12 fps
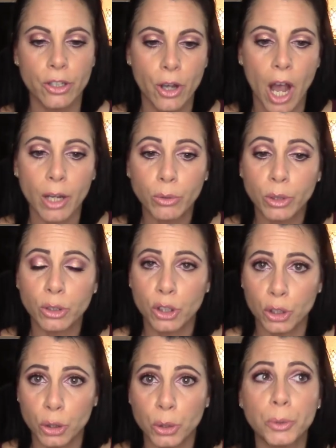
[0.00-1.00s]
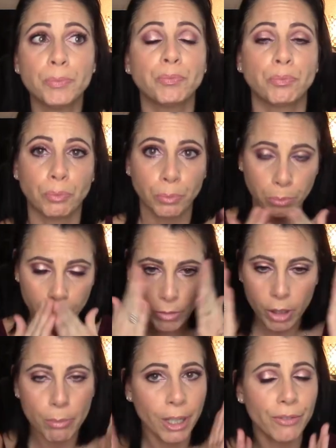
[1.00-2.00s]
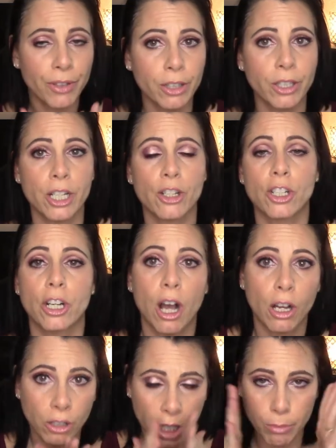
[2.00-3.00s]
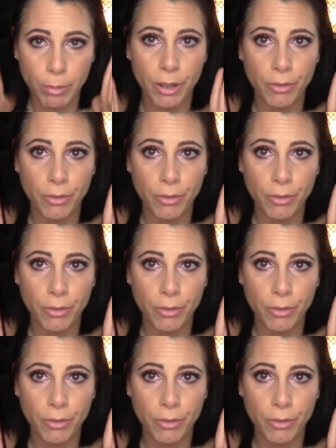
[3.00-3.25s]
So I will do my foundation. I'll get my